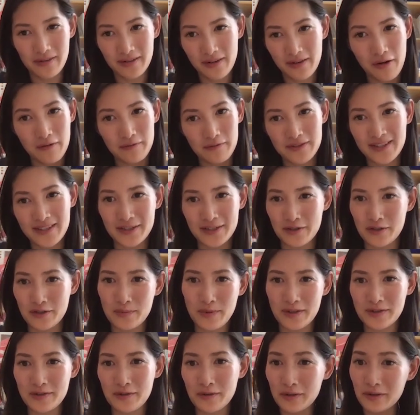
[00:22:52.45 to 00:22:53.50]
conversations
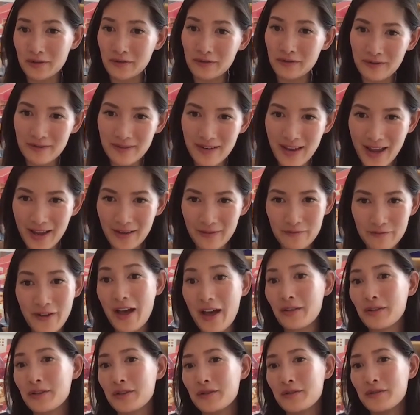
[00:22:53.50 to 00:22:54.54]
about certain
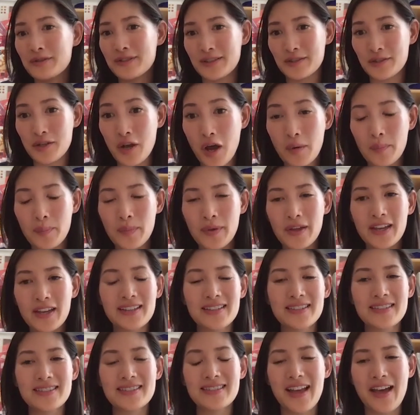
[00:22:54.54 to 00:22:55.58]
values and
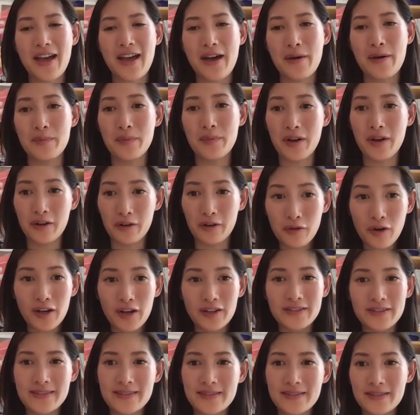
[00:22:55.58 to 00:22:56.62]
topics
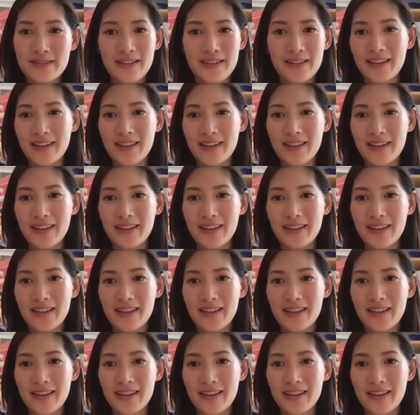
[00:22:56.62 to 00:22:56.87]
across,